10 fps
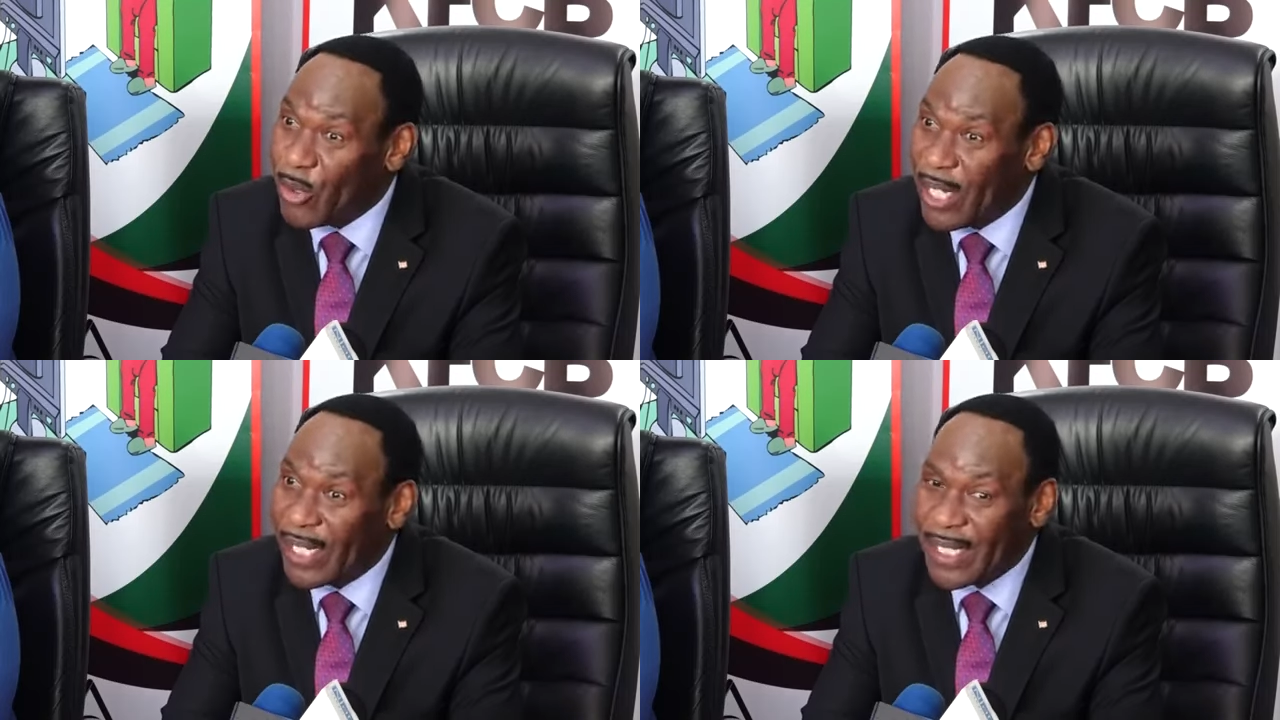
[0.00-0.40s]

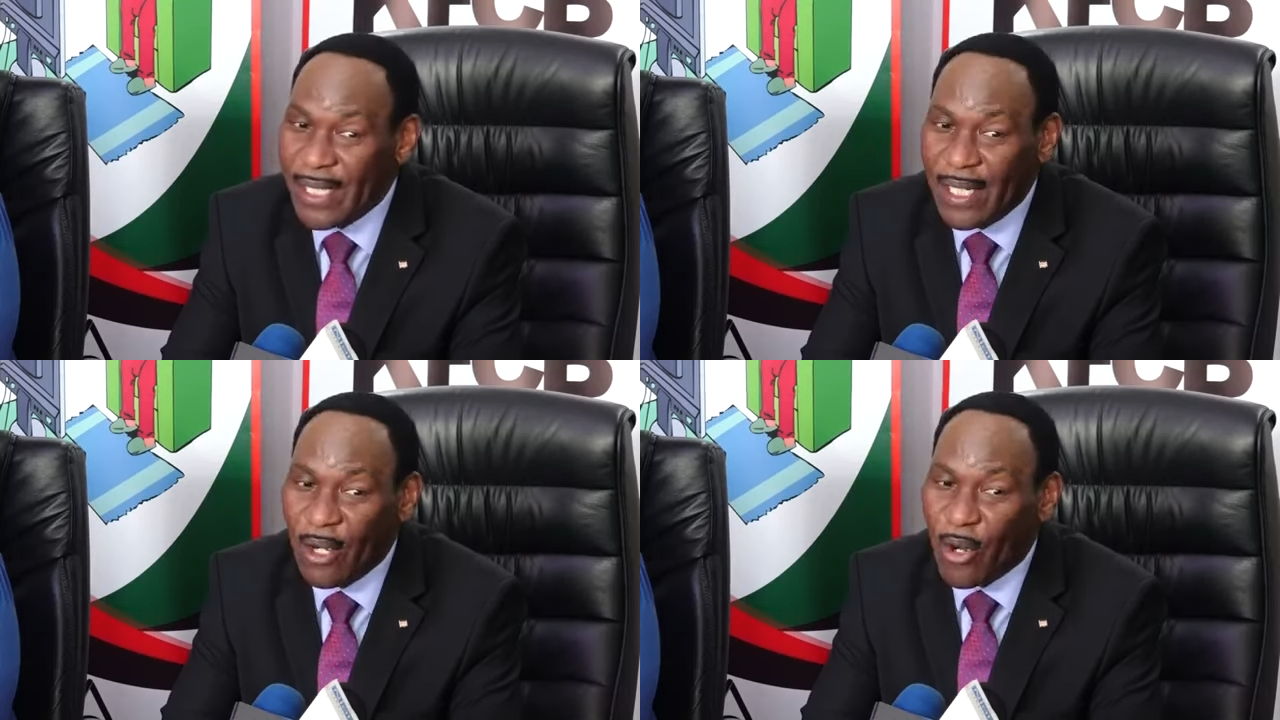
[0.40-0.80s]
unit
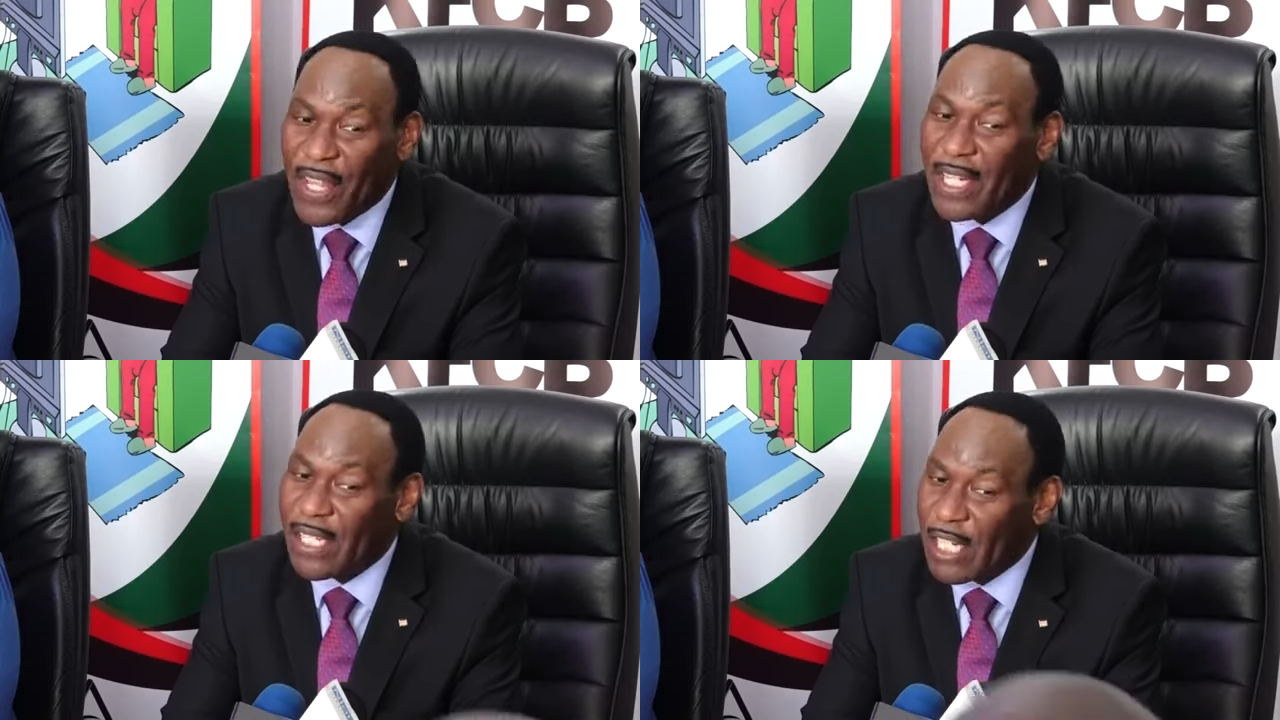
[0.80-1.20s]
or
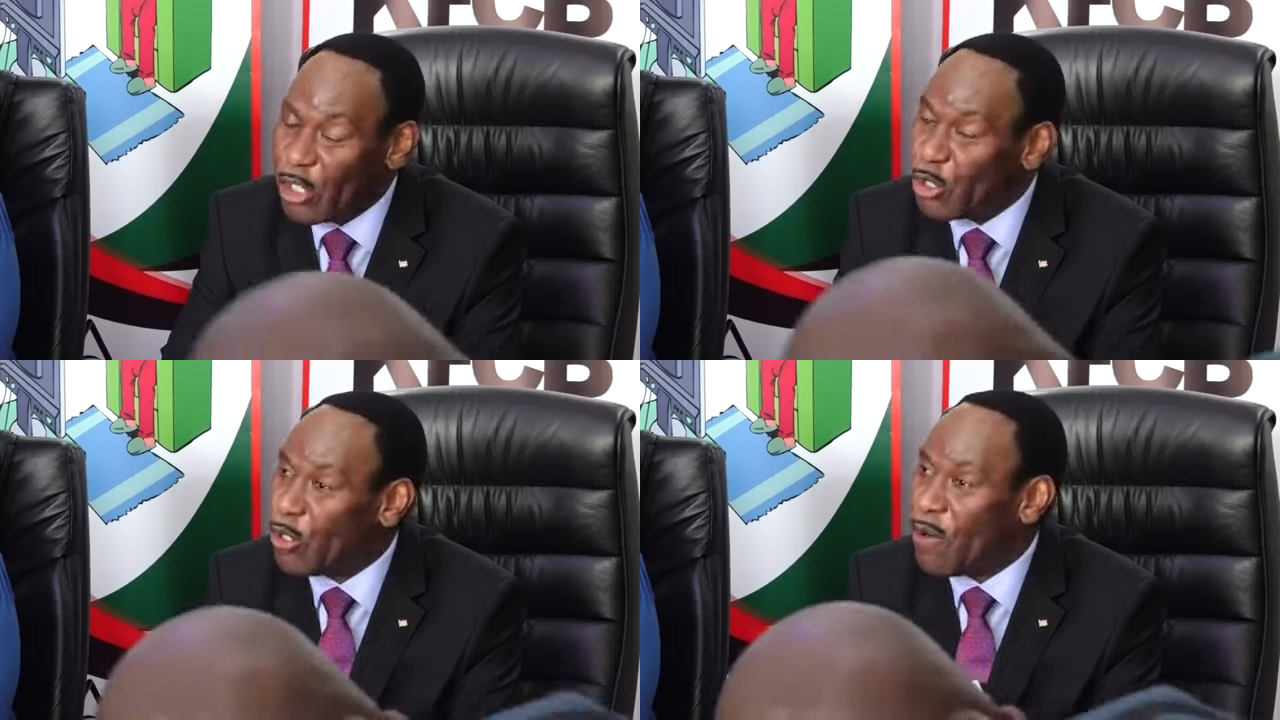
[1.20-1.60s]
the
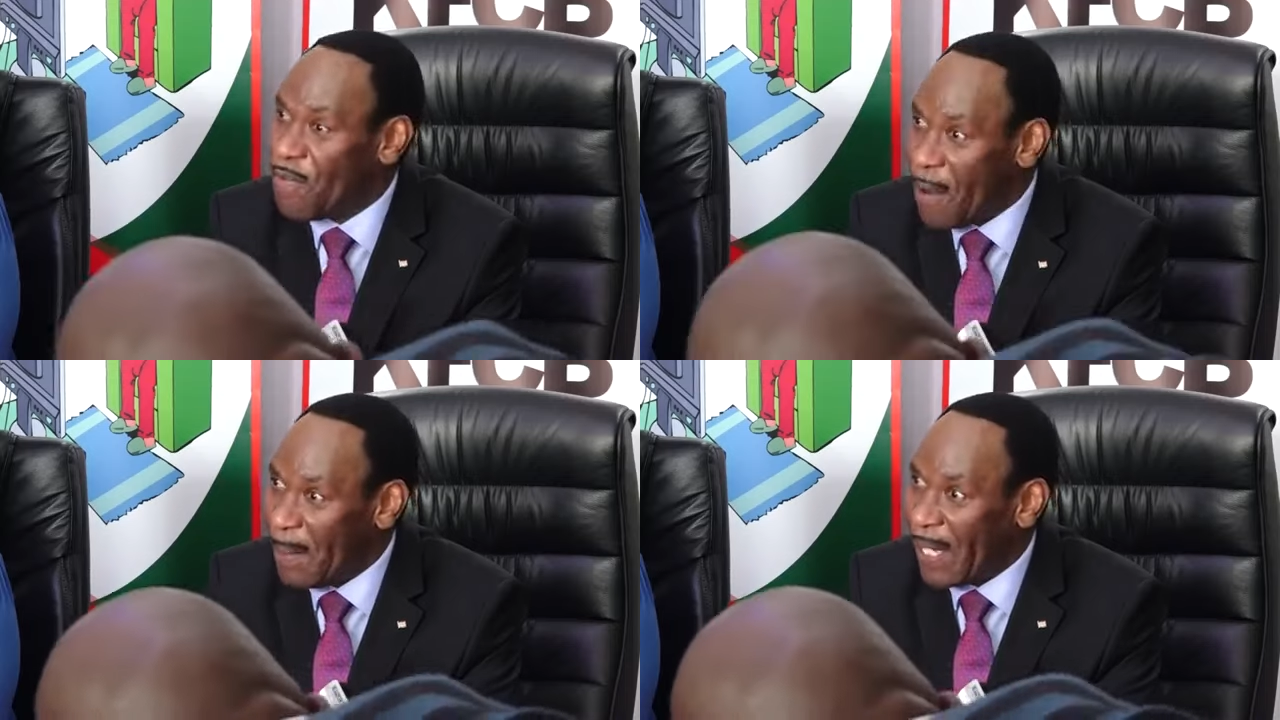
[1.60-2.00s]
institution of
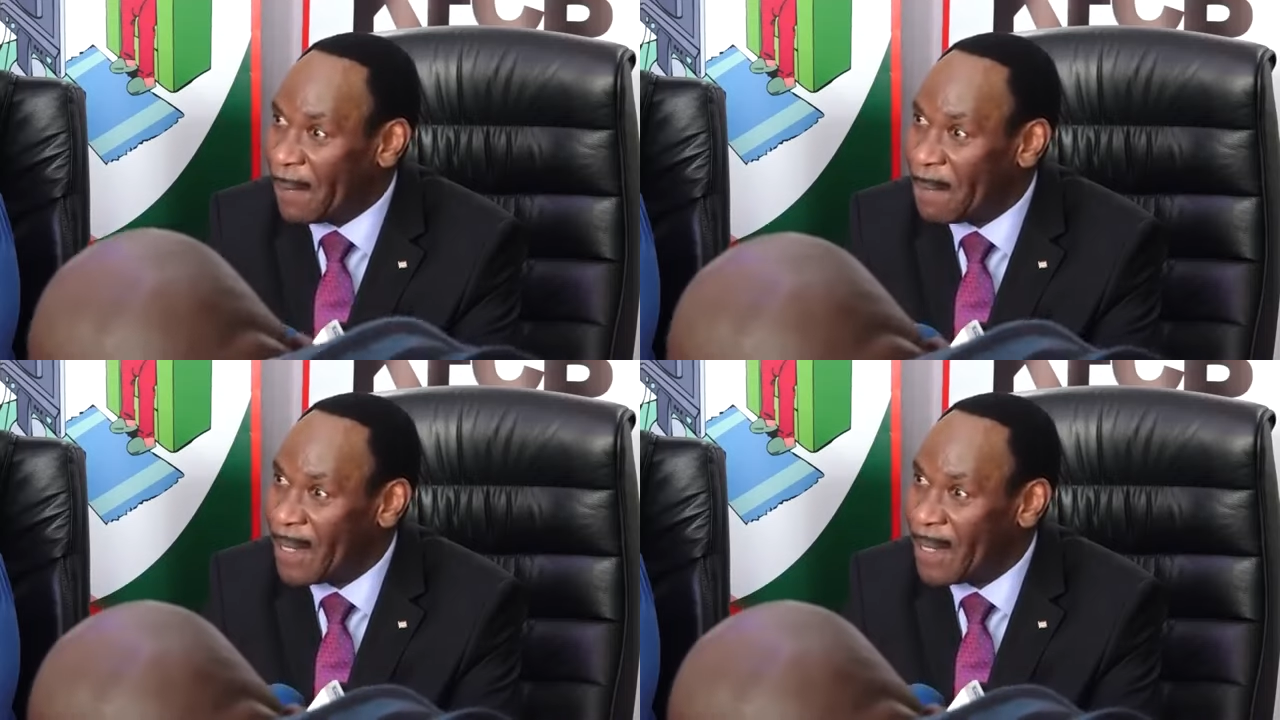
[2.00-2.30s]
family.